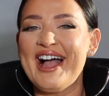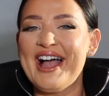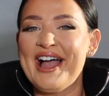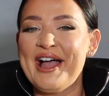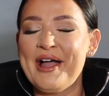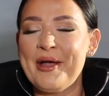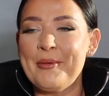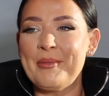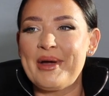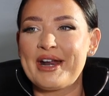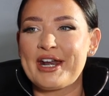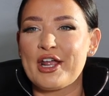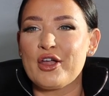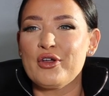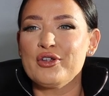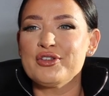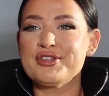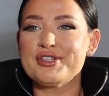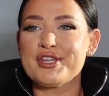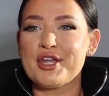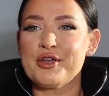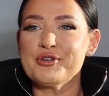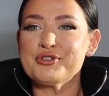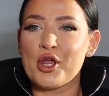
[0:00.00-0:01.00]
And I
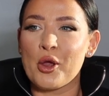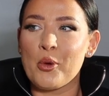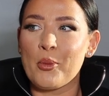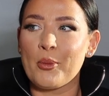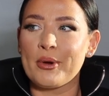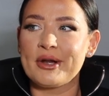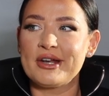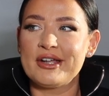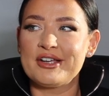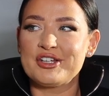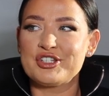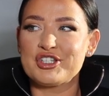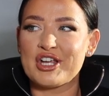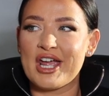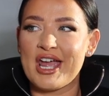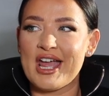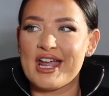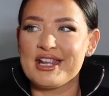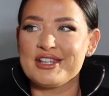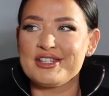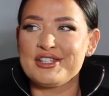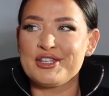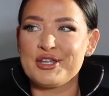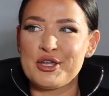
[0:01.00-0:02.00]
also don't want to
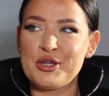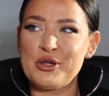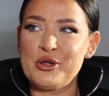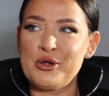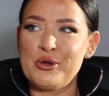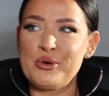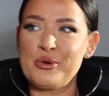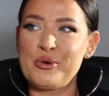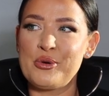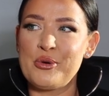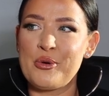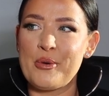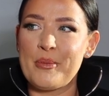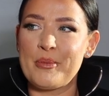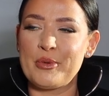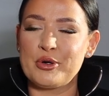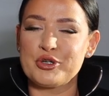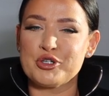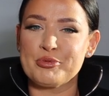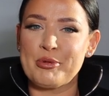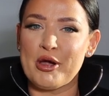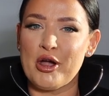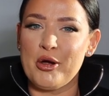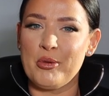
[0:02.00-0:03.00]
share too
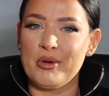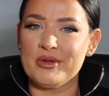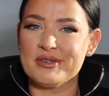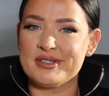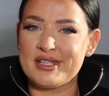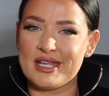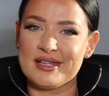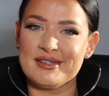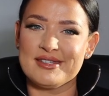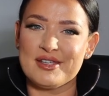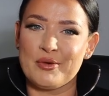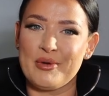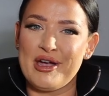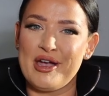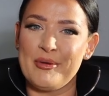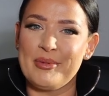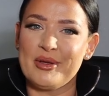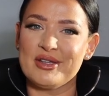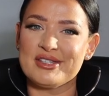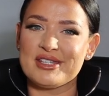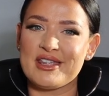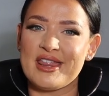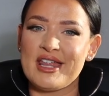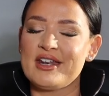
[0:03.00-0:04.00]
much about what scents I wear
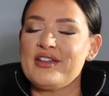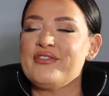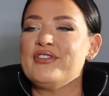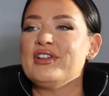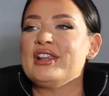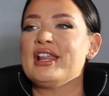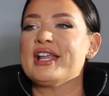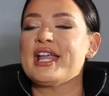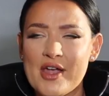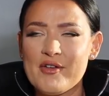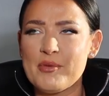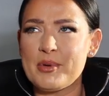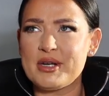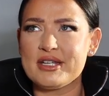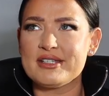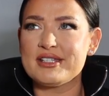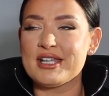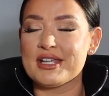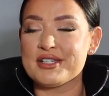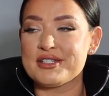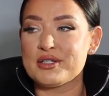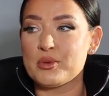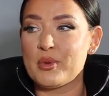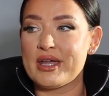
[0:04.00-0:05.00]
because I then feel like everybody
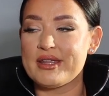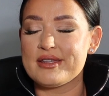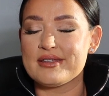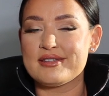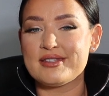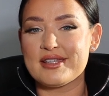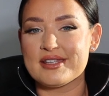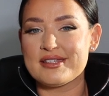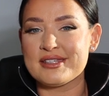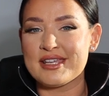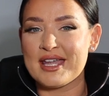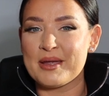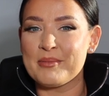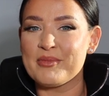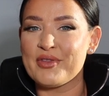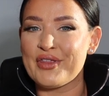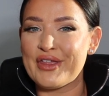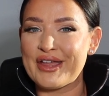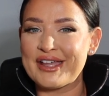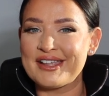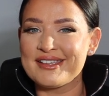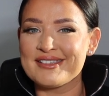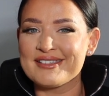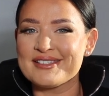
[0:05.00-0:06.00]
starts to wear the same
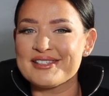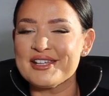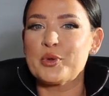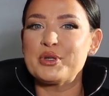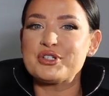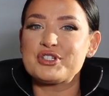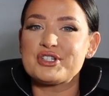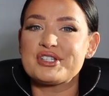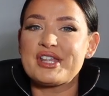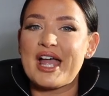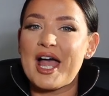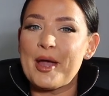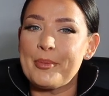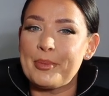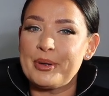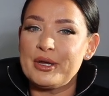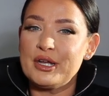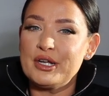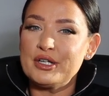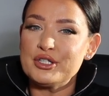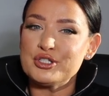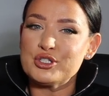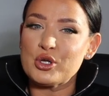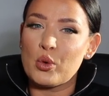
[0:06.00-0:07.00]
things, which has
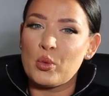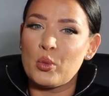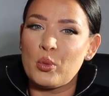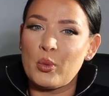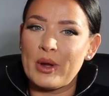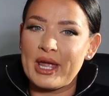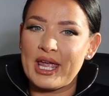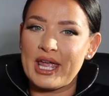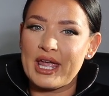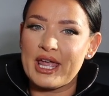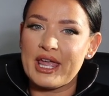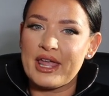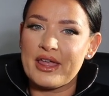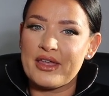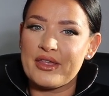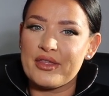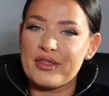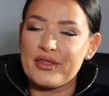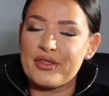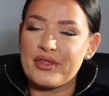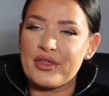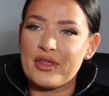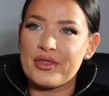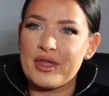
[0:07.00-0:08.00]
happened
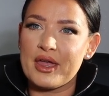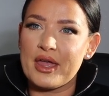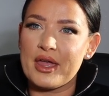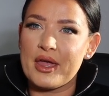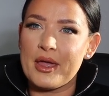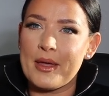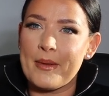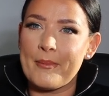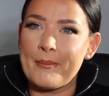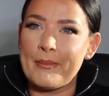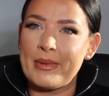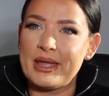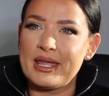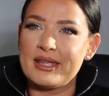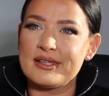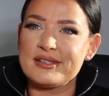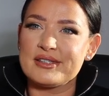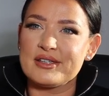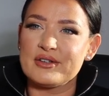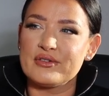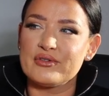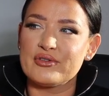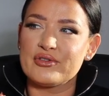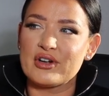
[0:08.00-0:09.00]
with the
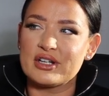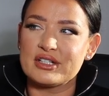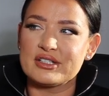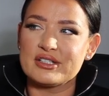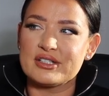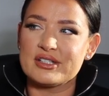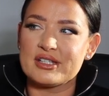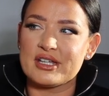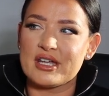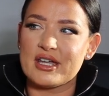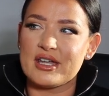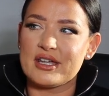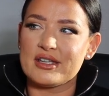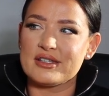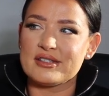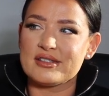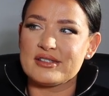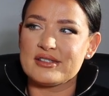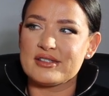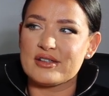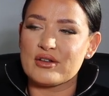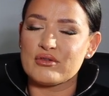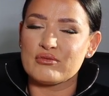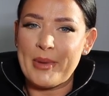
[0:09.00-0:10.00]
Maison
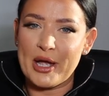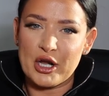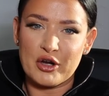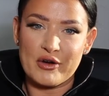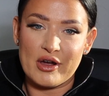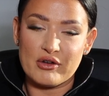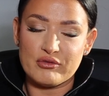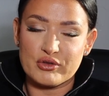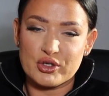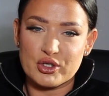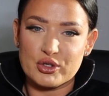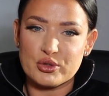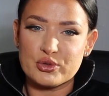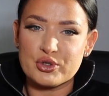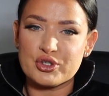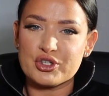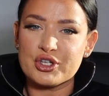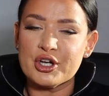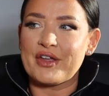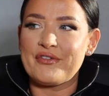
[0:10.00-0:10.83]
Francis Baccarat Rouge.